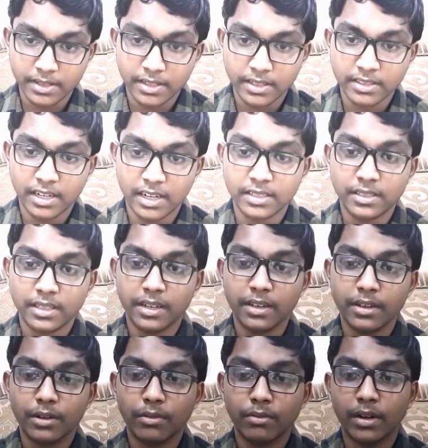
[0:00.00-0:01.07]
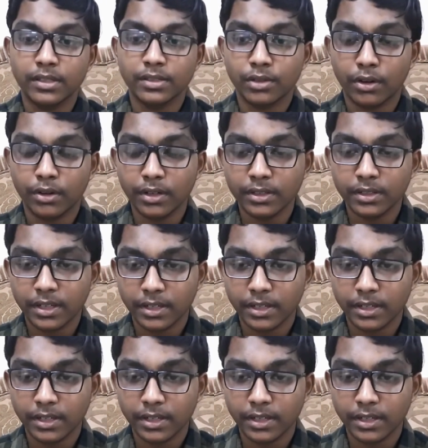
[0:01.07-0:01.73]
Sasthri was sworn in